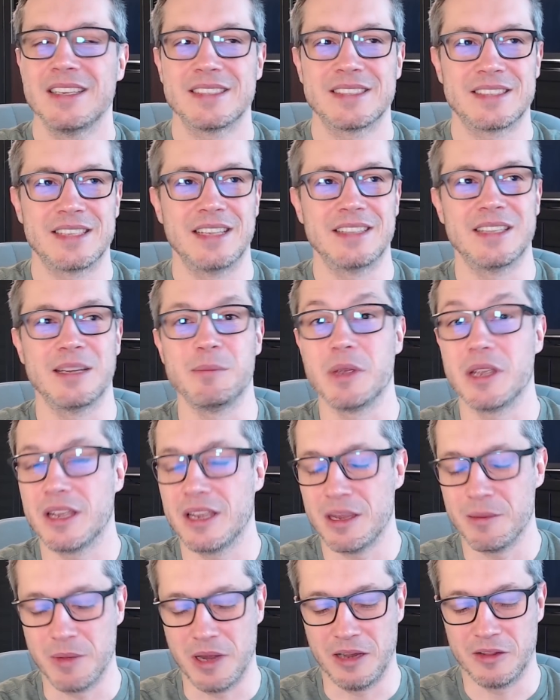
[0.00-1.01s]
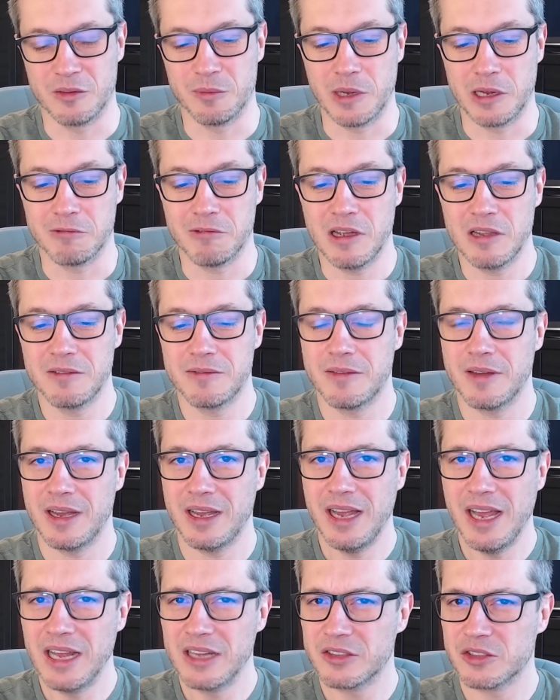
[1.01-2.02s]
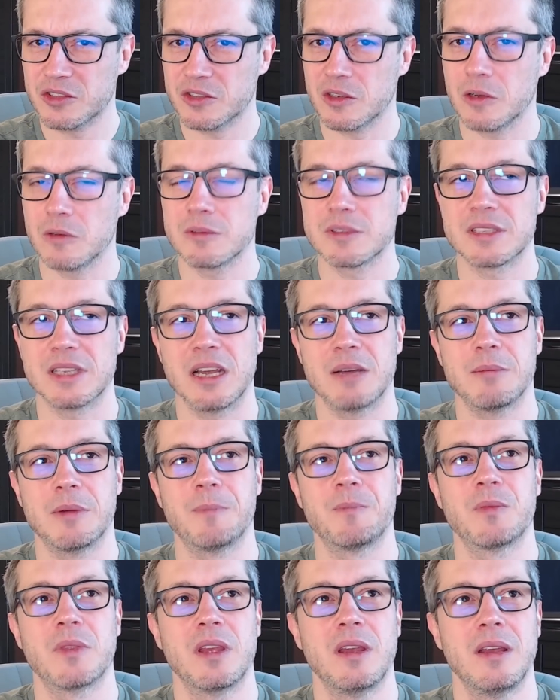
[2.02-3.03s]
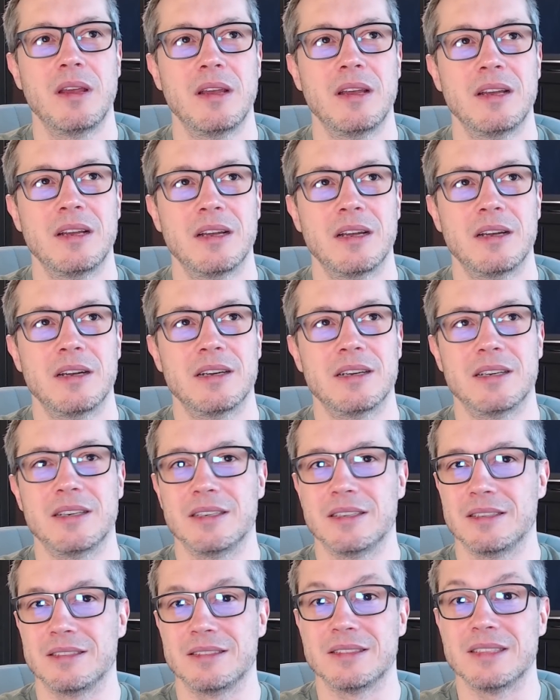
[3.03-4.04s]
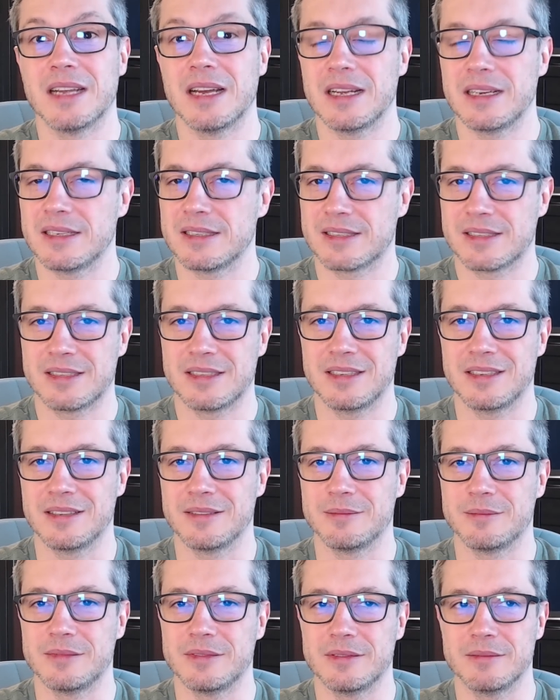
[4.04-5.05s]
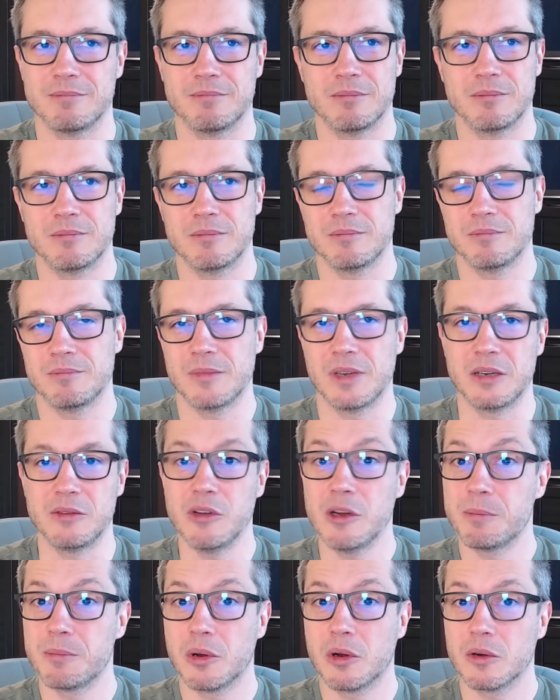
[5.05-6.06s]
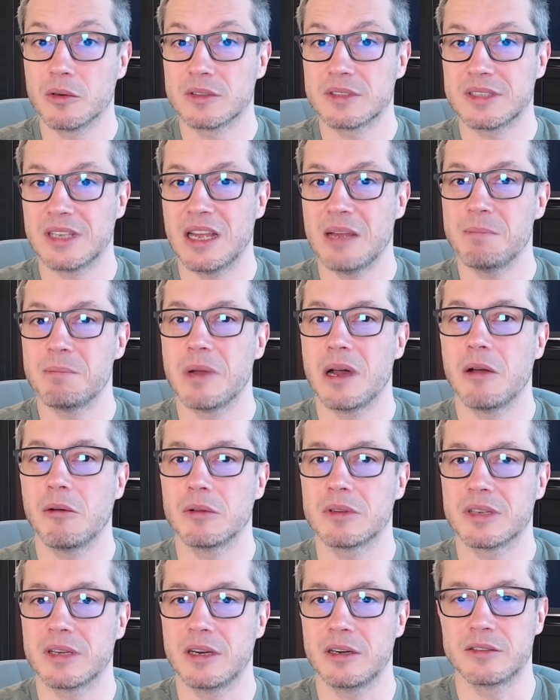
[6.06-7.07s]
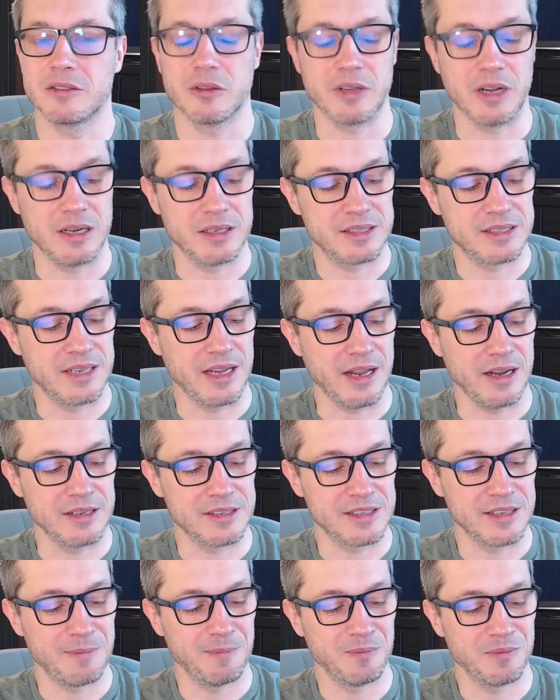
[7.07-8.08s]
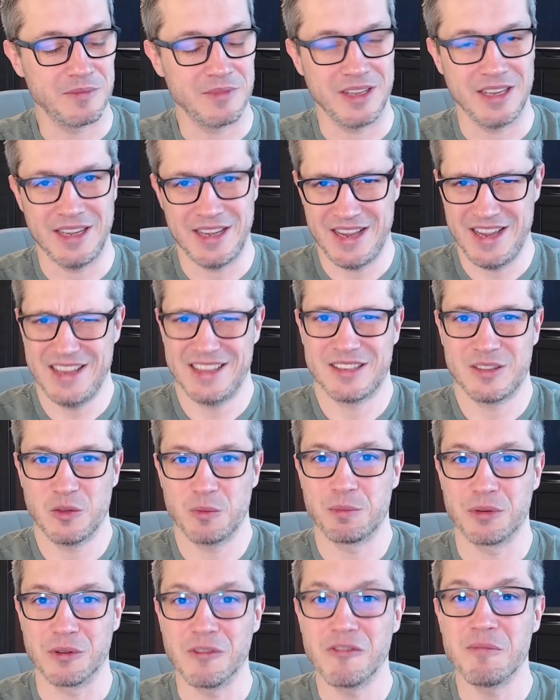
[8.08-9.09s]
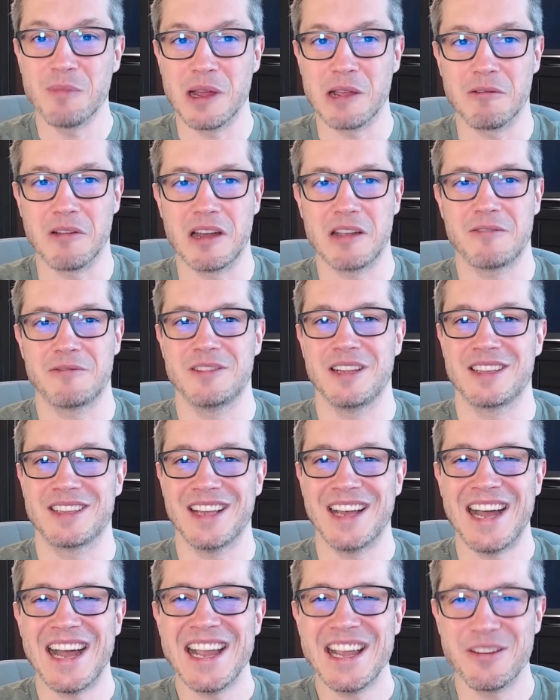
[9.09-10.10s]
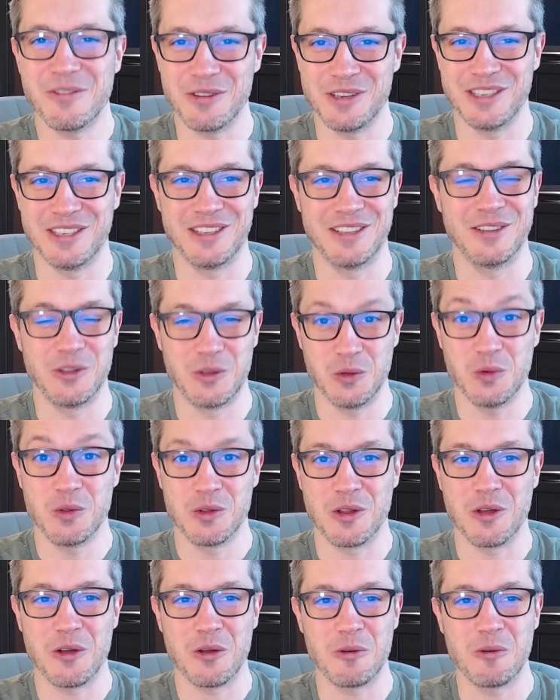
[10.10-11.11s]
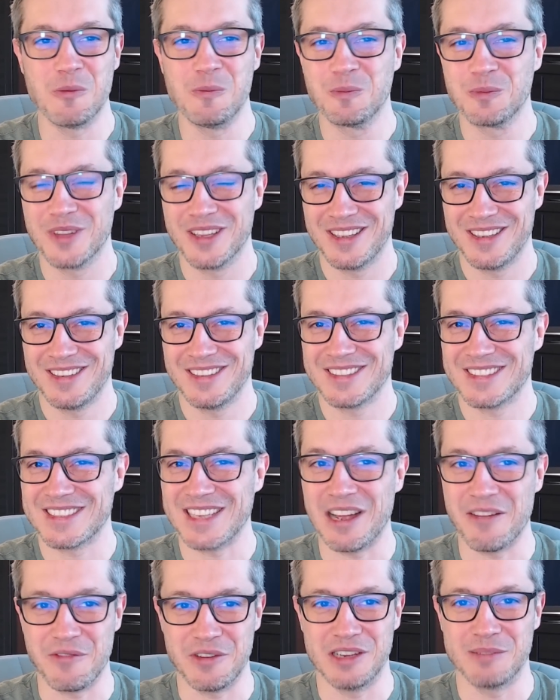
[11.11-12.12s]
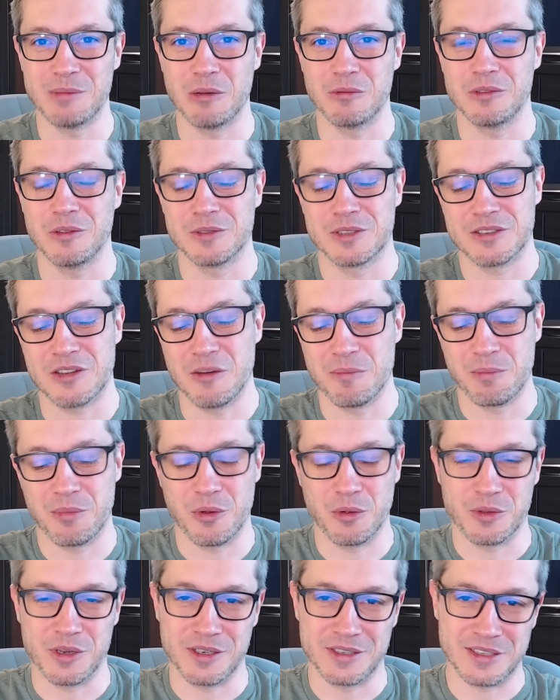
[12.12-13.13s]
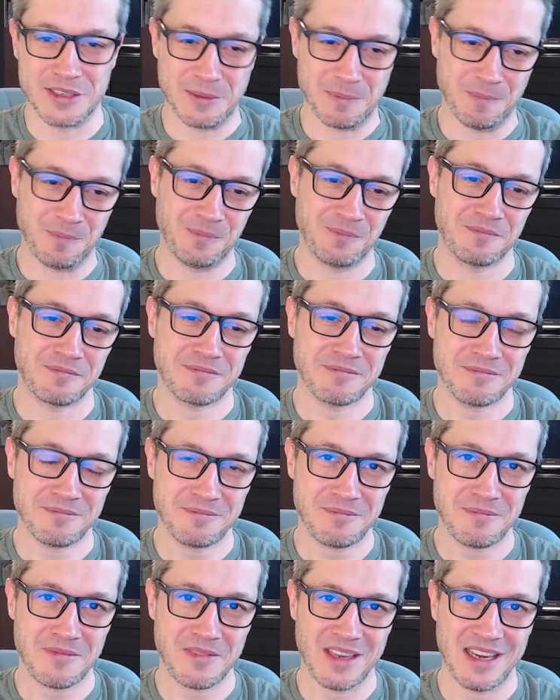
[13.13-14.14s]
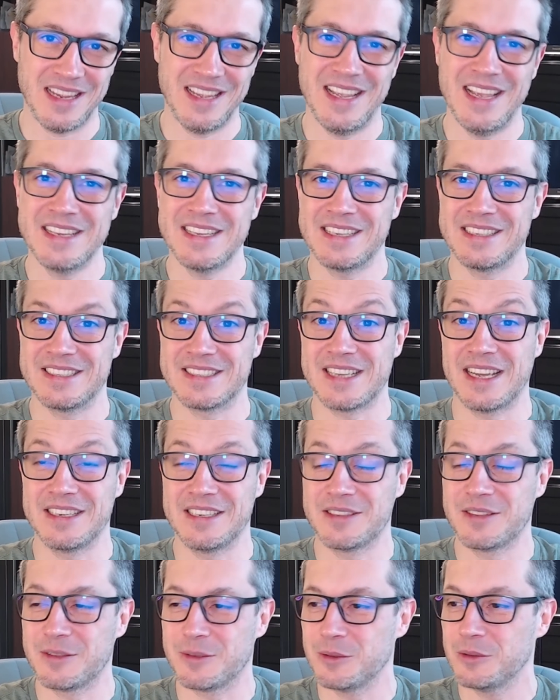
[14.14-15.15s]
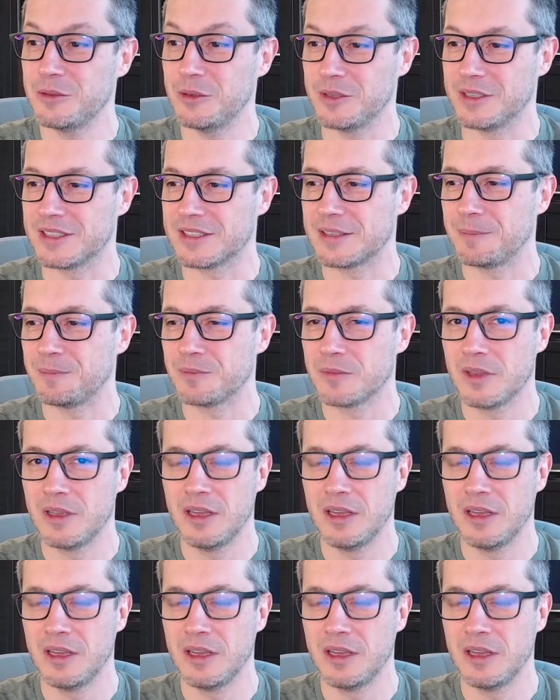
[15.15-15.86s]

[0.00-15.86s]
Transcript: send an email to my wife and show some nice reports about her total sales. And to prove my wife that I really do know something about those computers. And I decided to do this.